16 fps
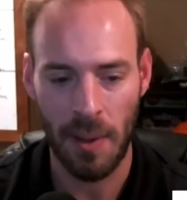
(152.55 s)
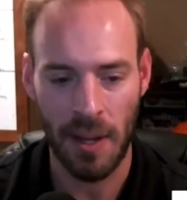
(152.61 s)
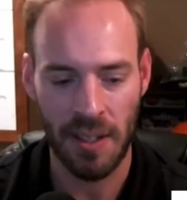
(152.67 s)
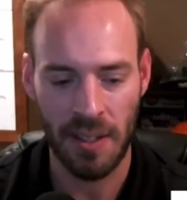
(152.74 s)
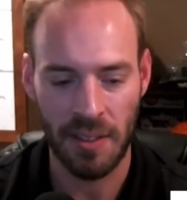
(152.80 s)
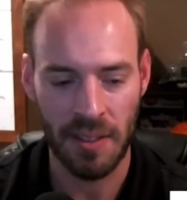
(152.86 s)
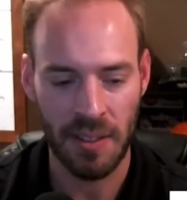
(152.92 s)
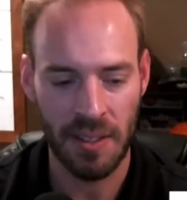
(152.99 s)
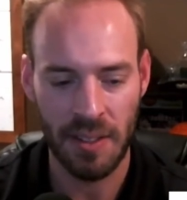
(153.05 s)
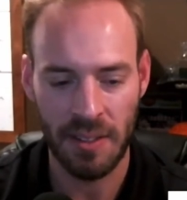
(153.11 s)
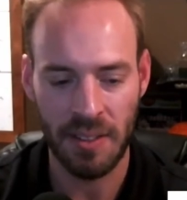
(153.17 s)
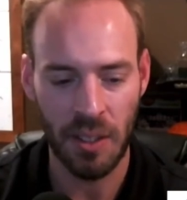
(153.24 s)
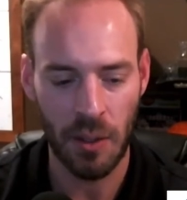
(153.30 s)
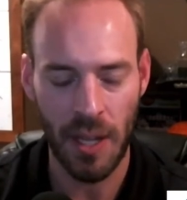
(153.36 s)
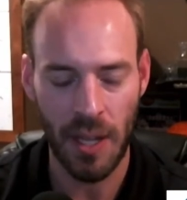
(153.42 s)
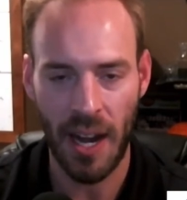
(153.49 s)
I
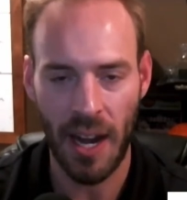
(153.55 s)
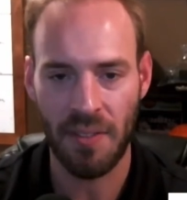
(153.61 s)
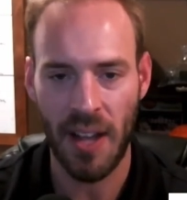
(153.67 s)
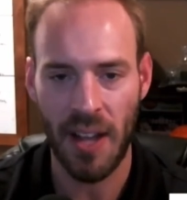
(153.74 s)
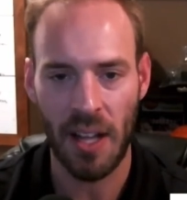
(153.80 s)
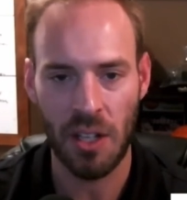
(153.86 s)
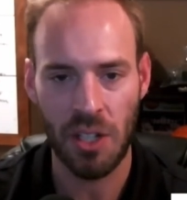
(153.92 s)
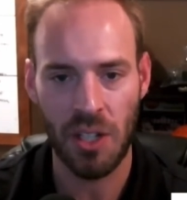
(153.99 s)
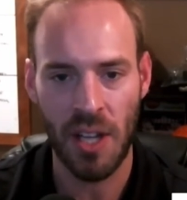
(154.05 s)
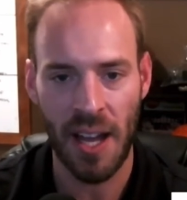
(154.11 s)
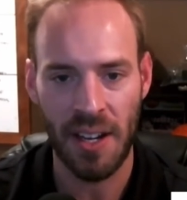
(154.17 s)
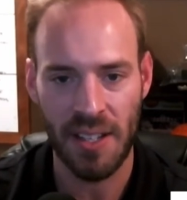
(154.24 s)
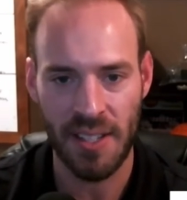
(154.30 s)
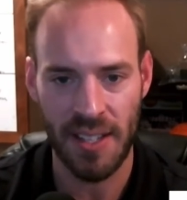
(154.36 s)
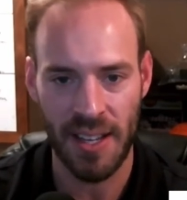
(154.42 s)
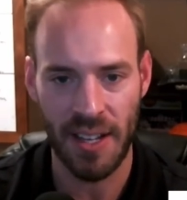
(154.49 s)
got out of college, got into
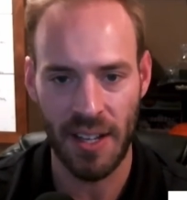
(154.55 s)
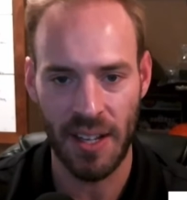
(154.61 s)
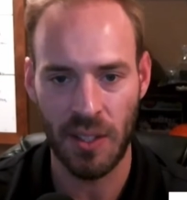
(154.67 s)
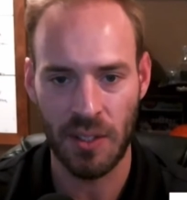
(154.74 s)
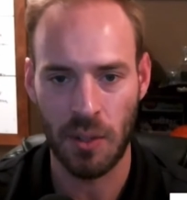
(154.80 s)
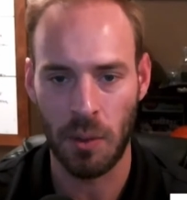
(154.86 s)
sales,